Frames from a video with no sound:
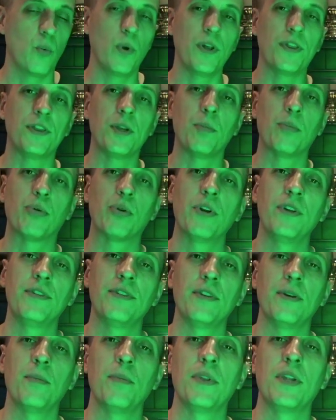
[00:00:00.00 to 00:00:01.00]
With the
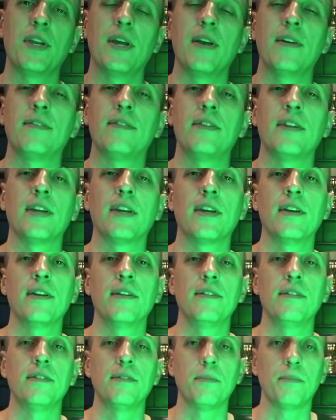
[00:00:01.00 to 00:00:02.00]
Prizm, the nice thing
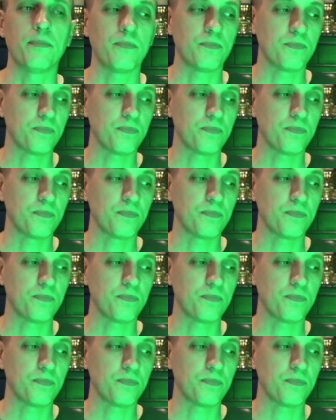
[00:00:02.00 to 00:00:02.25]
is